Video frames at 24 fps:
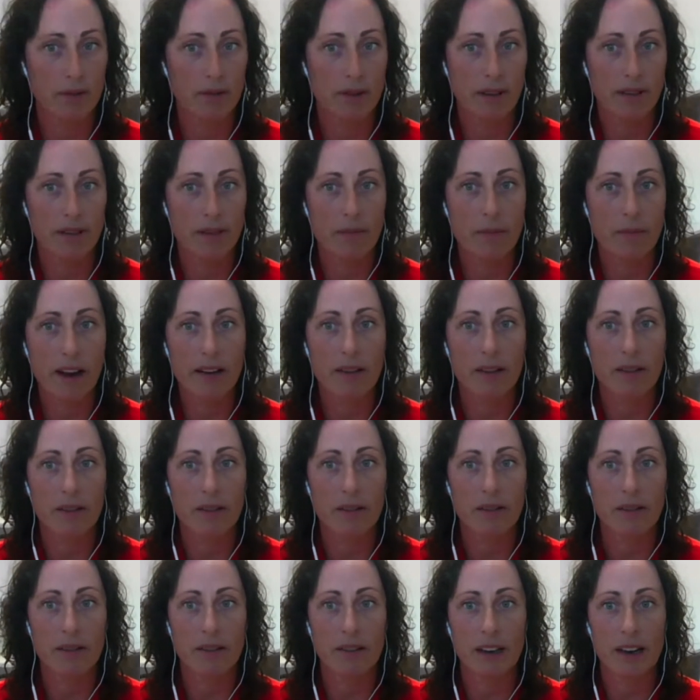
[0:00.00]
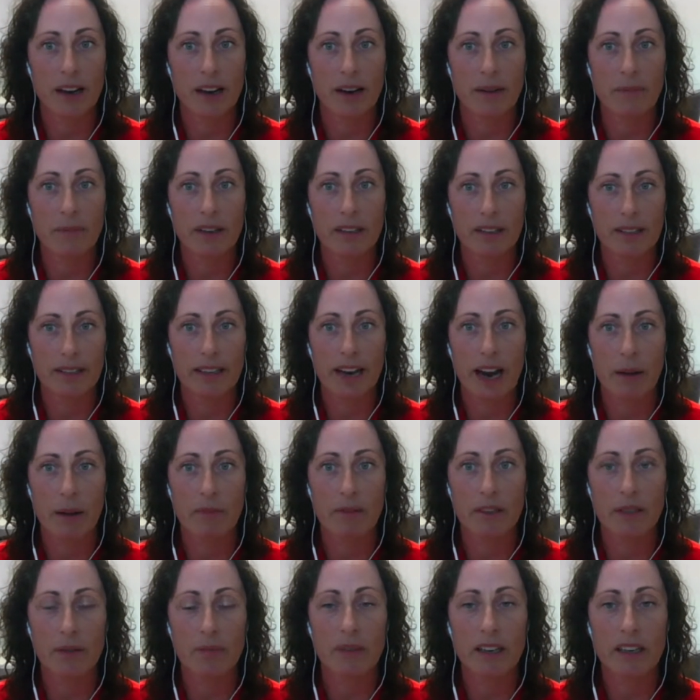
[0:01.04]
than the medical
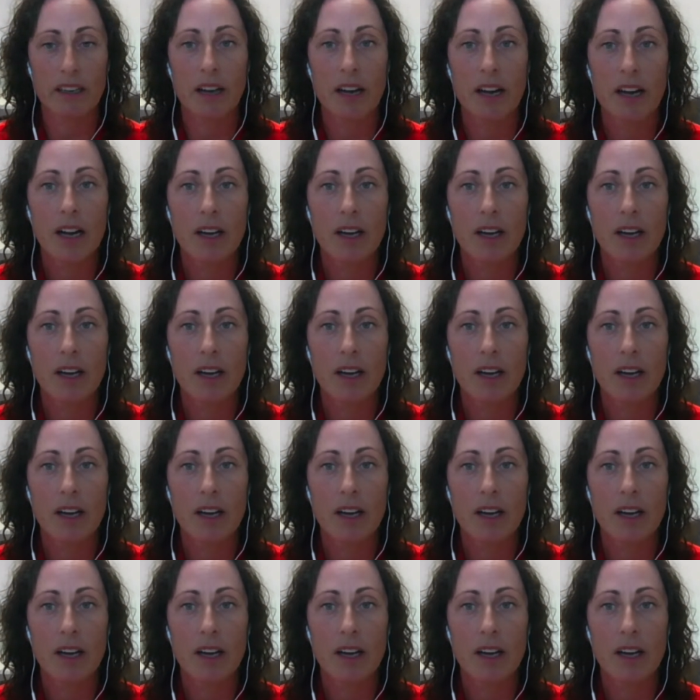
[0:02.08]
establishment,